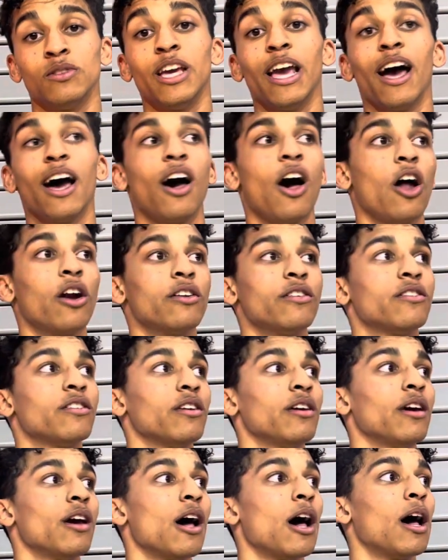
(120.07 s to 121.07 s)
Yeah,
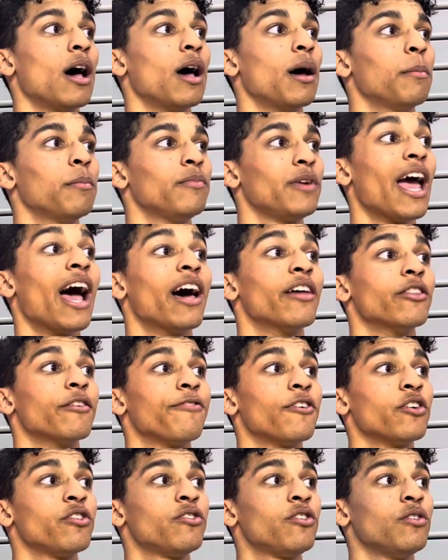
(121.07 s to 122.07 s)
honestly. In the
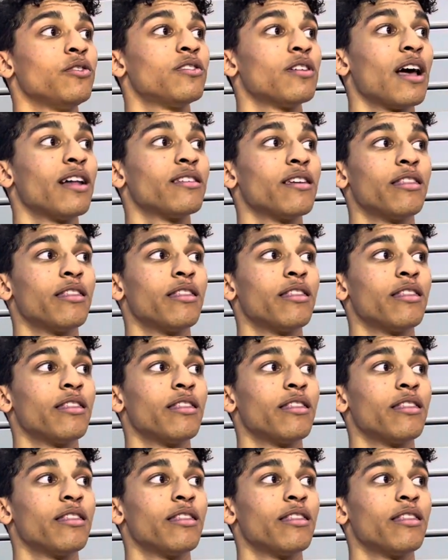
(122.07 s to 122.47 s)
first two sets, I